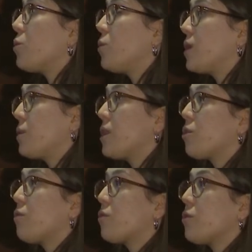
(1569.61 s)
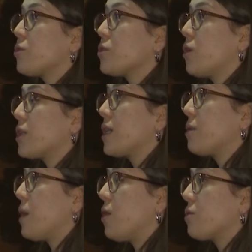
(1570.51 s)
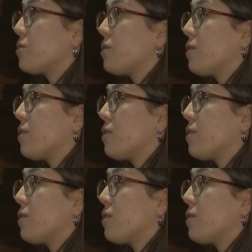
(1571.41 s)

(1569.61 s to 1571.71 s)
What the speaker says: we are overall talking about